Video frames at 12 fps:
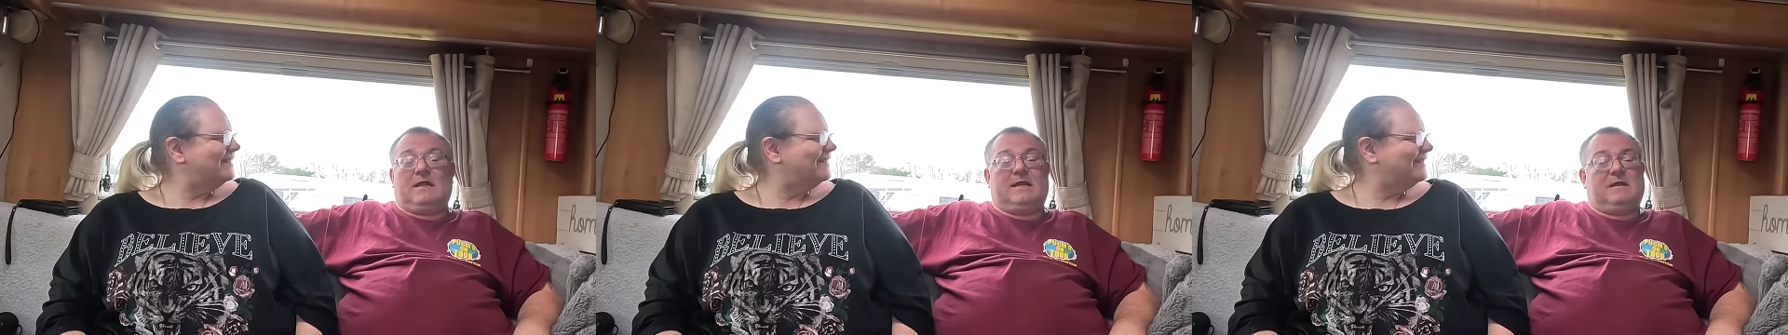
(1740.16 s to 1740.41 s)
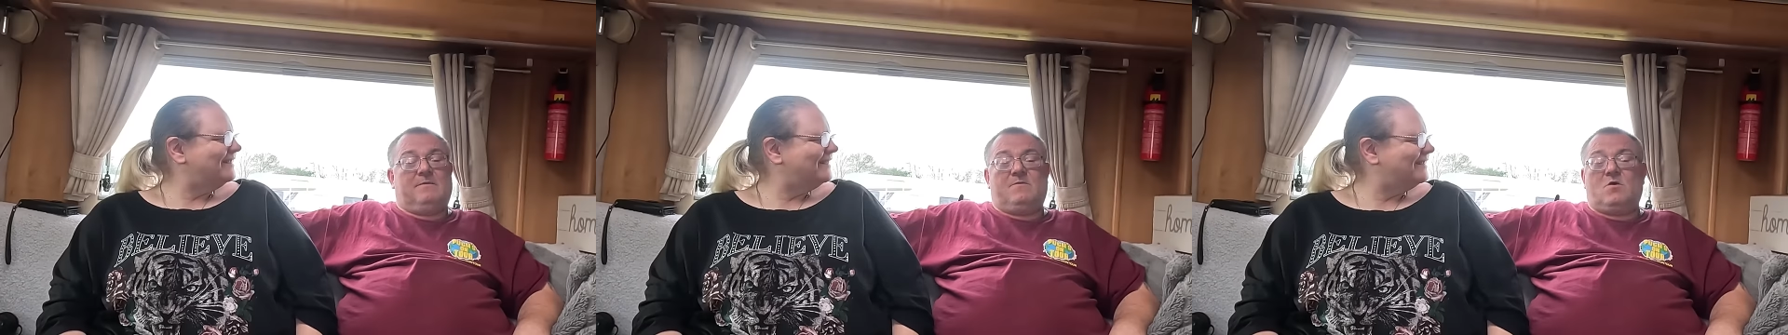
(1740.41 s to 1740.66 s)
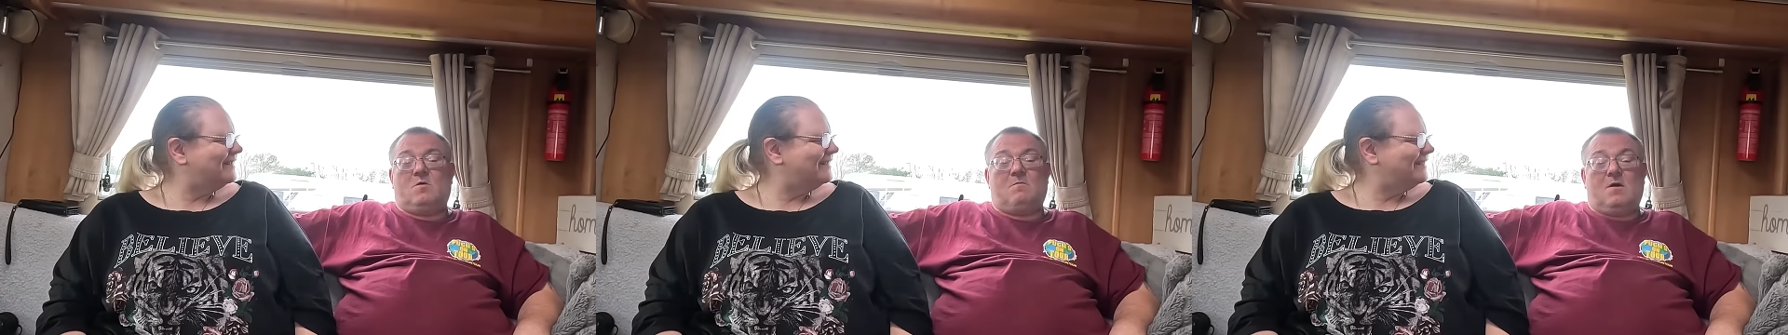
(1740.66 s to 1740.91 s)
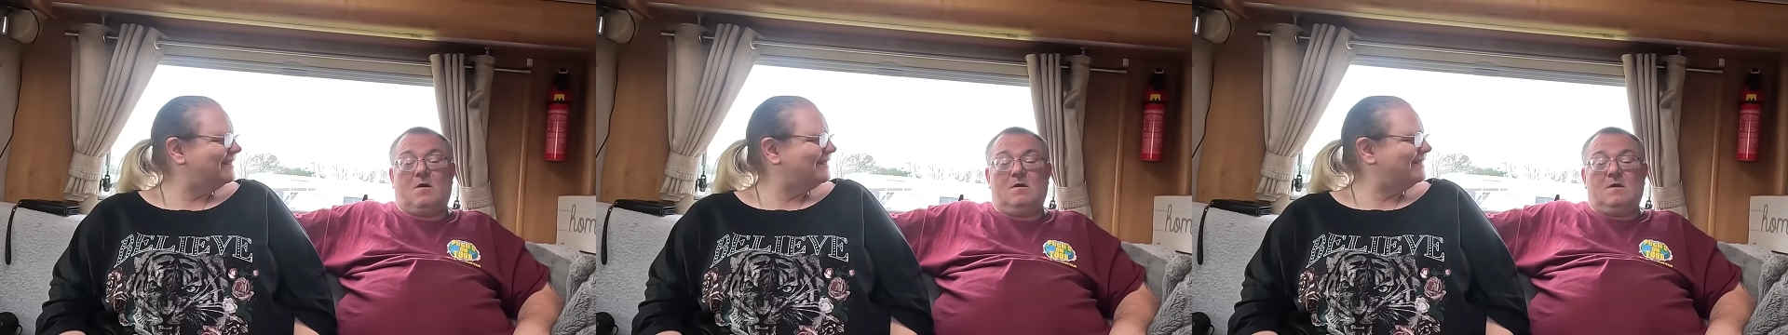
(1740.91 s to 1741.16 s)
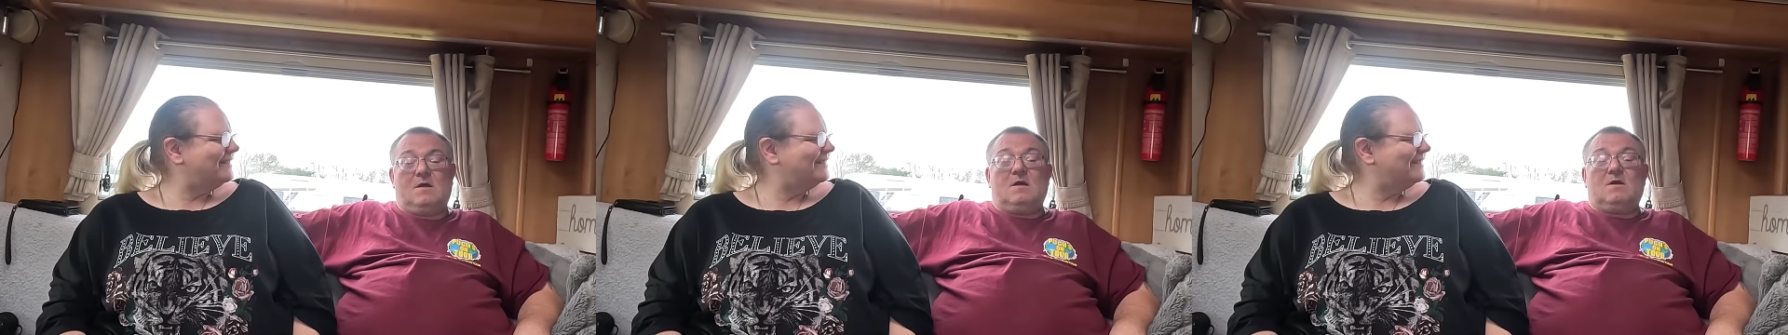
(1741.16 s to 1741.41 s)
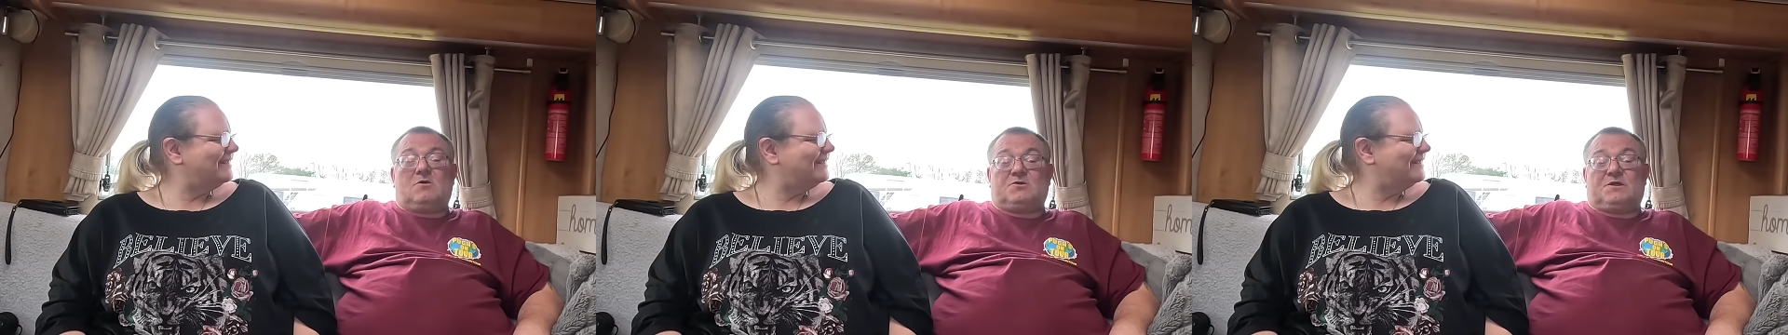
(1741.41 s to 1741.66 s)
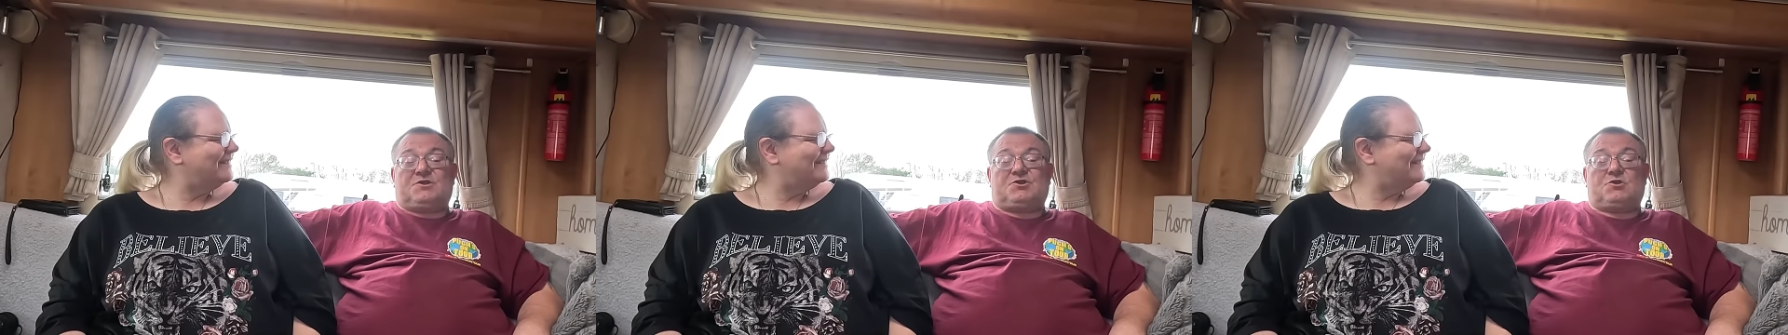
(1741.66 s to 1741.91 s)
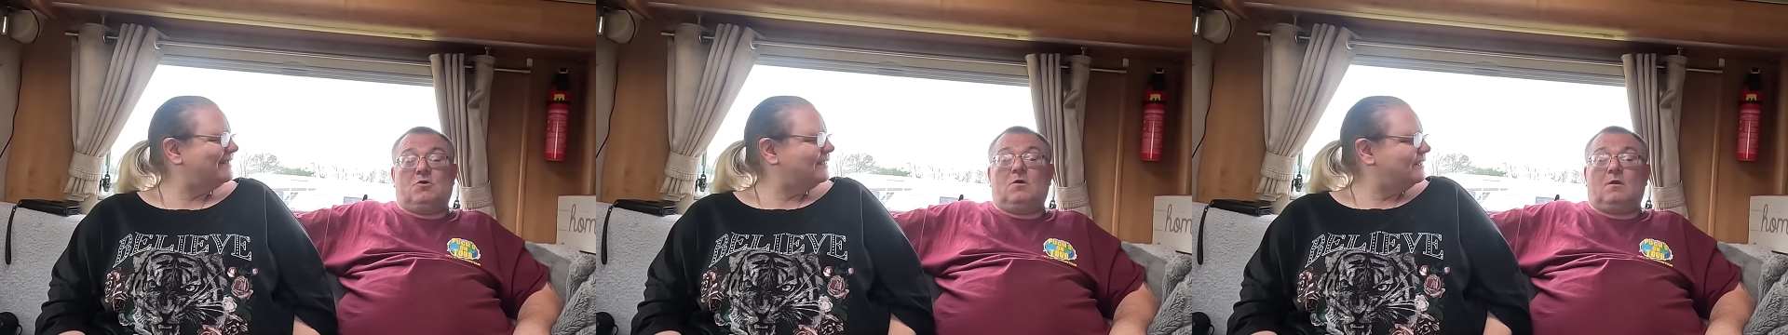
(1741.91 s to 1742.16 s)
Speaker 1: like him no more because he
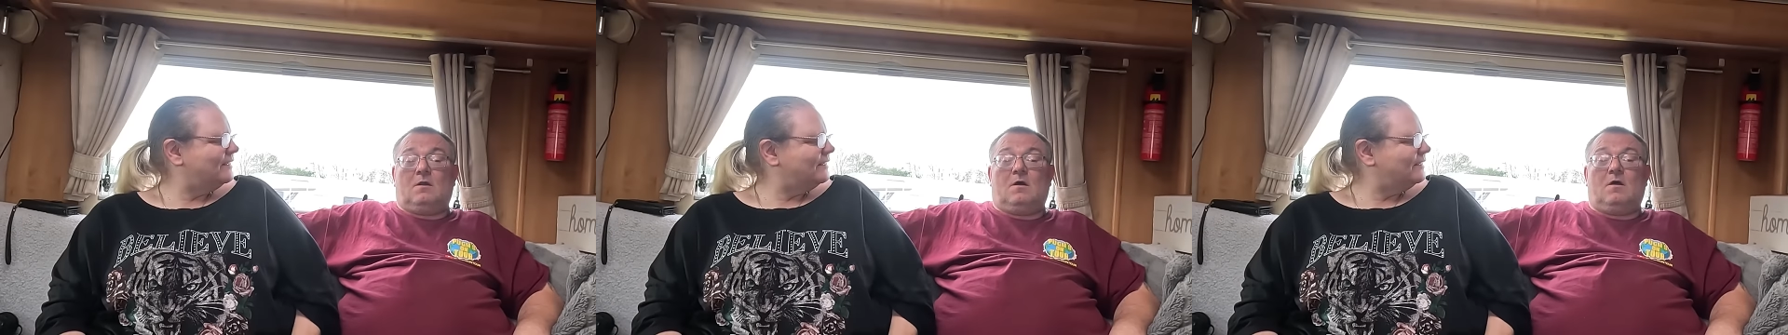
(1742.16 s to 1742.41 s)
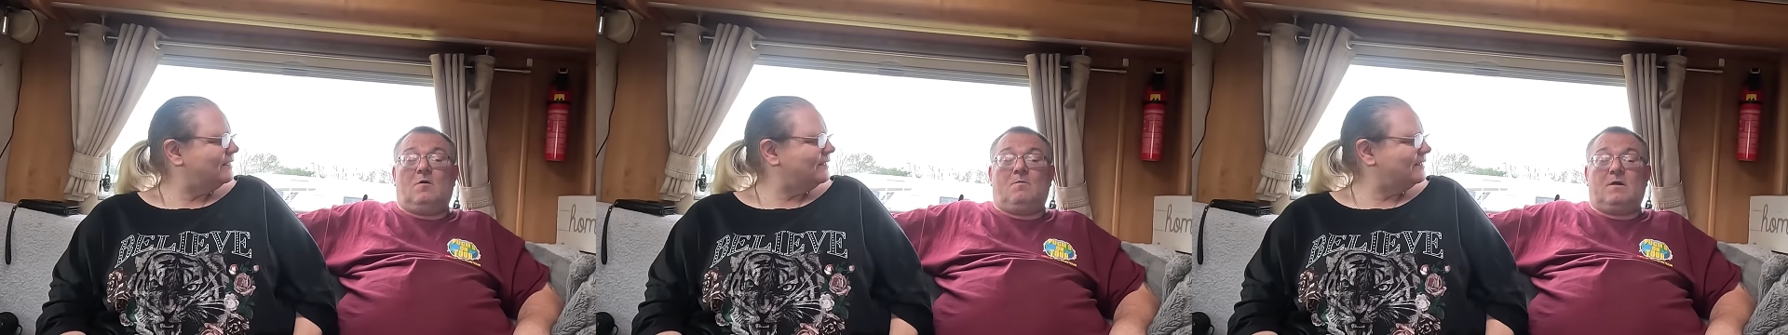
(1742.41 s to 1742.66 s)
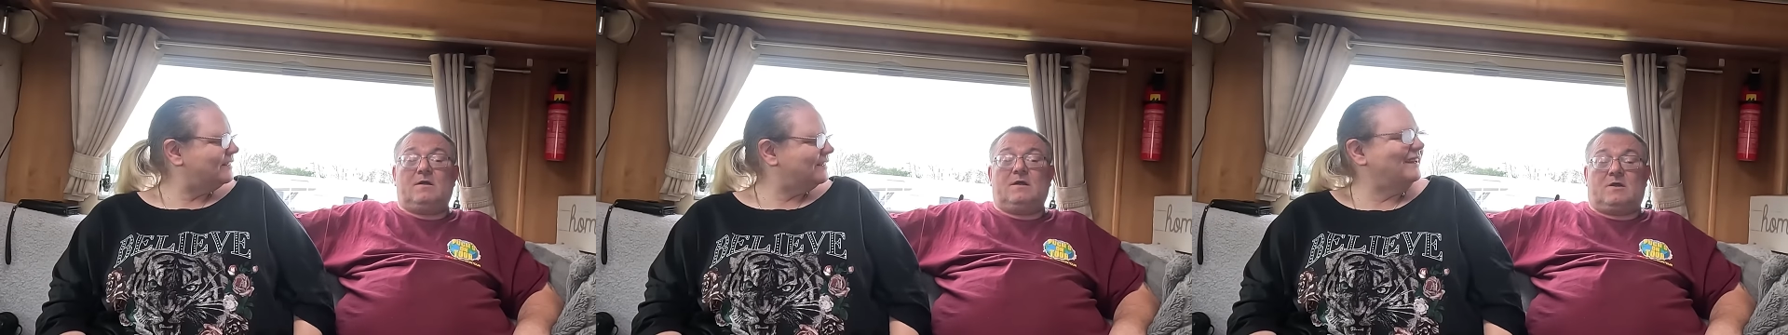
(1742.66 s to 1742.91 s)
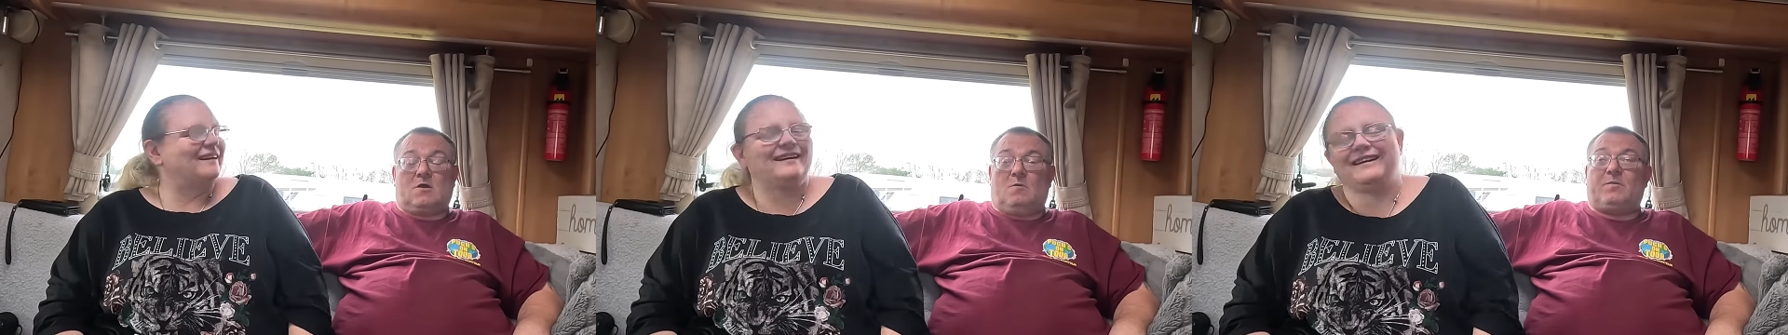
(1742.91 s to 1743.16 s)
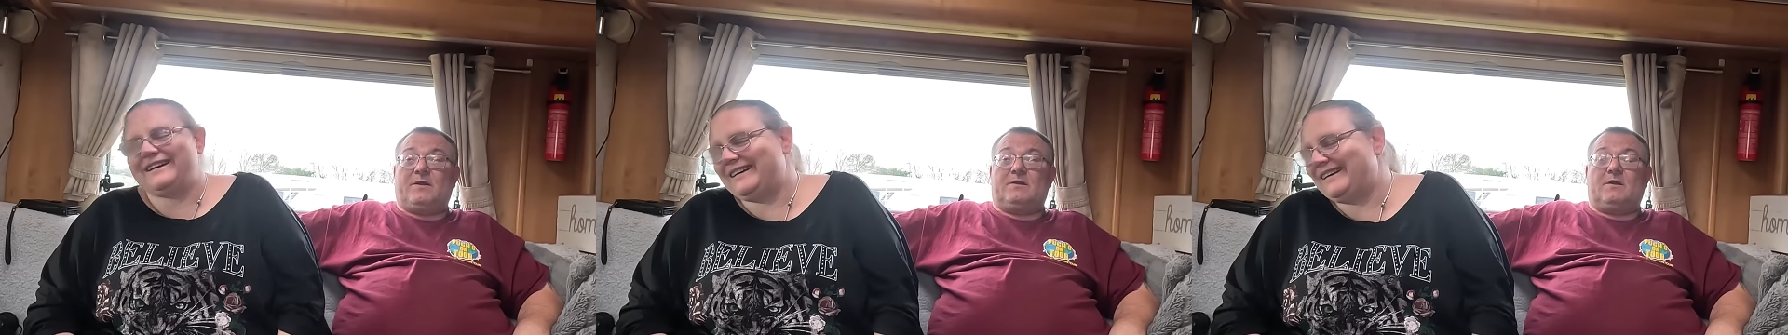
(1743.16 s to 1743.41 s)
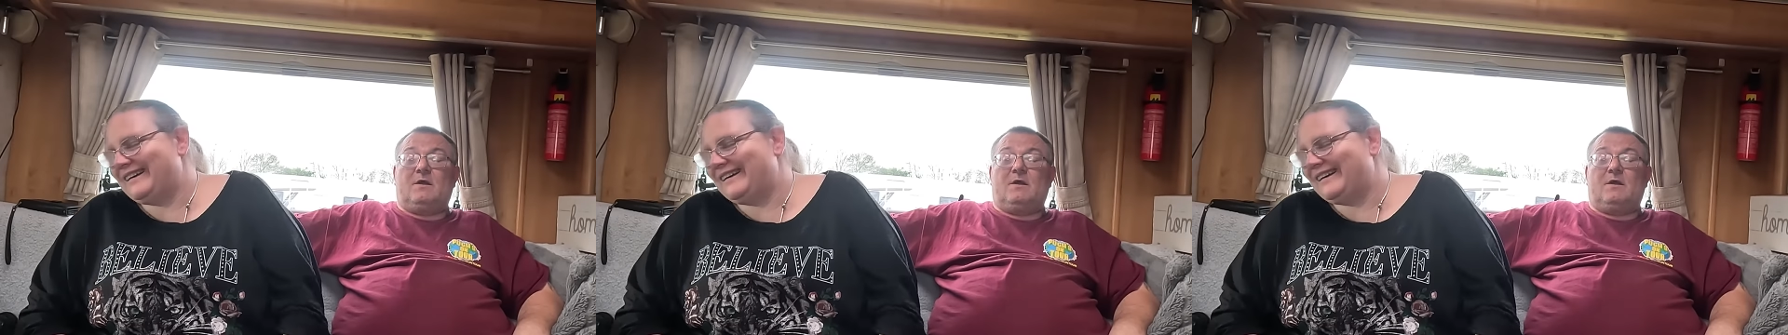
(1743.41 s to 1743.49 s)
stole all my, he copied